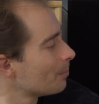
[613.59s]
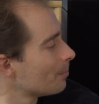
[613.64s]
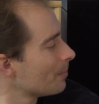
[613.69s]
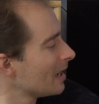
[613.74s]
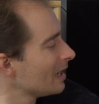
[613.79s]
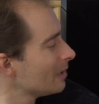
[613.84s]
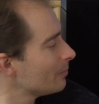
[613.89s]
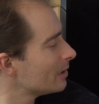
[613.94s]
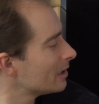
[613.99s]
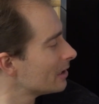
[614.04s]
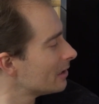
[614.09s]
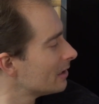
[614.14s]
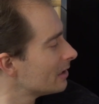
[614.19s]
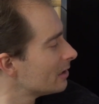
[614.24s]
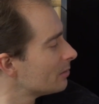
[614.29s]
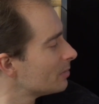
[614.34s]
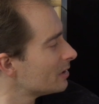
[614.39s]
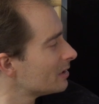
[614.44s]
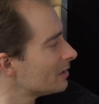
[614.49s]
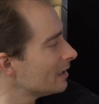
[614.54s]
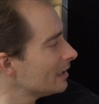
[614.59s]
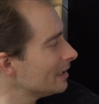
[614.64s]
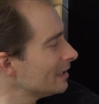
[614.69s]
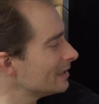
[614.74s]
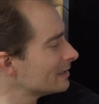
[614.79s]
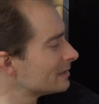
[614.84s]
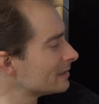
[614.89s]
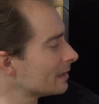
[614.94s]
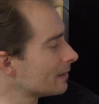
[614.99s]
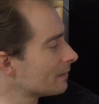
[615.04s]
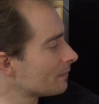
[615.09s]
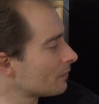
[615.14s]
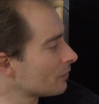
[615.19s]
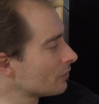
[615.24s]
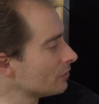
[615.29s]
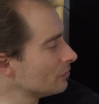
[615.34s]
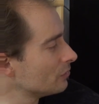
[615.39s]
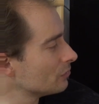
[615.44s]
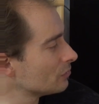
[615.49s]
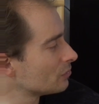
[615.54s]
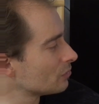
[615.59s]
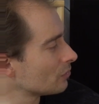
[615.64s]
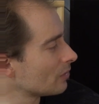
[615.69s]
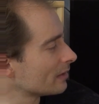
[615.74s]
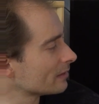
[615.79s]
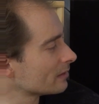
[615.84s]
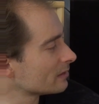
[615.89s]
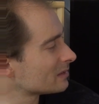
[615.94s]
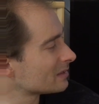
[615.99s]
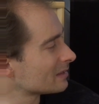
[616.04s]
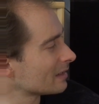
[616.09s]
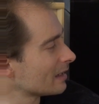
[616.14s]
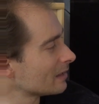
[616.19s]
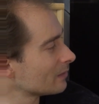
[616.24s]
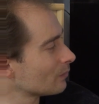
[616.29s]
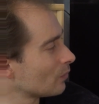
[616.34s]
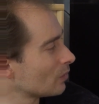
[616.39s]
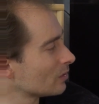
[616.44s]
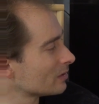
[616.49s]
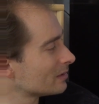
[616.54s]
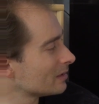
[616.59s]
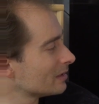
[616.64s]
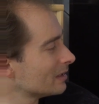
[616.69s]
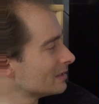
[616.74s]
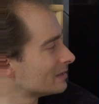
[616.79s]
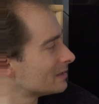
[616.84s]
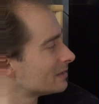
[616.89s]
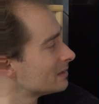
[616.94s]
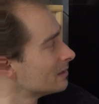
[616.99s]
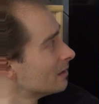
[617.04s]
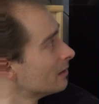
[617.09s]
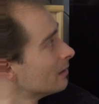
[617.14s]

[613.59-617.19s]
maybe a little bit easier for you to understand what is